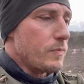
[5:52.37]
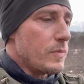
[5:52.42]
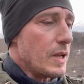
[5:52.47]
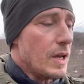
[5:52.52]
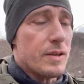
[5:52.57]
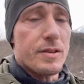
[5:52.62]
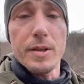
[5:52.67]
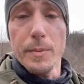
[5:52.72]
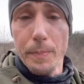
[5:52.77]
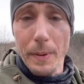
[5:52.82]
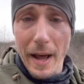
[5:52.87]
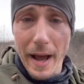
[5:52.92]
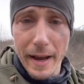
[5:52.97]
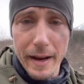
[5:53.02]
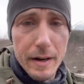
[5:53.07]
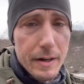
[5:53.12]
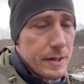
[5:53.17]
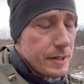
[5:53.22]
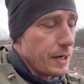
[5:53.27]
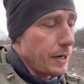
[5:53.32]

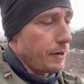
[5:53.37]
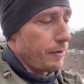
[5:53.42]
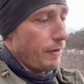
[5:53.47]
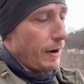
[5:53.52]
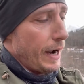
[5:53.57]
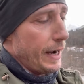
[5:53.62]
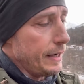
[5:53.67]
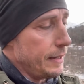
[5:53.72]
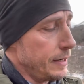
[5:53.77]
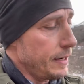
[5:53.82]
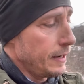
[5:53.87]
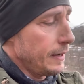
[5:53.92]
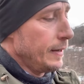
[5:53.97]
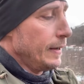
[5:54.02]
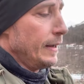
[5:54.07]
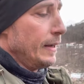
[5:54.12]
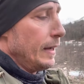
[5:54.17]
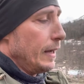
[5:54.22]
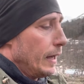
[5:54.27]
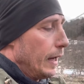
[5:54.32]
suppliers, right?
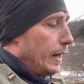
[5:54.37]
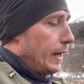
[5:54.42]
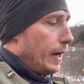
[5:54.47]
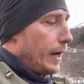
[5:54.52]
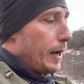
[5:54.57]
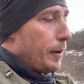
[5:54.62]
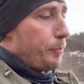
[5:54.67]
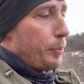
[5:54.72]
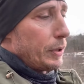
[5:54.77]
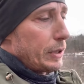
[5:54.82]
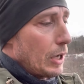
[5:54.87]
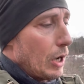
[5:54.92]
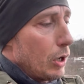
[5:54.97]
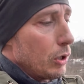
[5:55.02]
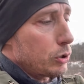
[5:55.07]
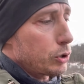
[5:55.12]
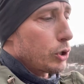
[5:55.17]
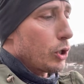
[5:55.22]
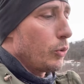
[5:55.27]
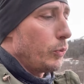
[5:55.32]
But
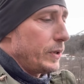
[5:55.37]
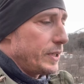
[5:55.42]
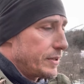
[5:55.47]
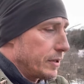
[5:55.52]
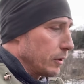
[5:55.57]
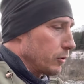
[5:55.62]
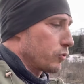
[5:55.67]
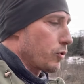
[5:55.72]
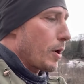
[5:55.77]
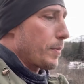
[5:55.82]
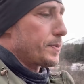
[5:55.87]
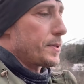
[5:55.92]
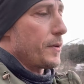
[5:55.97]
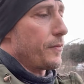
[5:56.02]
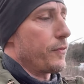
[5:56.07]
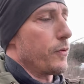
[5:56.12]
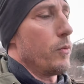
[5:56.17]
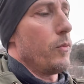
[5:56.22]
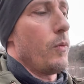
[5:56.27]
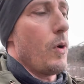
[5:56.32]
also we still dropship
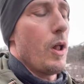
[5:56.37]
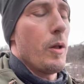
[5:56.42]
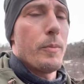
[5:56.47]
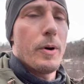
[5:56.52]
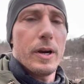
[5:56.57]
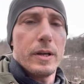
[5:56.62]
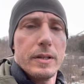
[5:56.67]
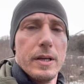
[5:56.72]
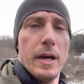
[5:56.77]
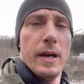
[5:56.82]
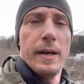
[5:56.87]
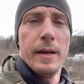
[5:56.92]
from Walmart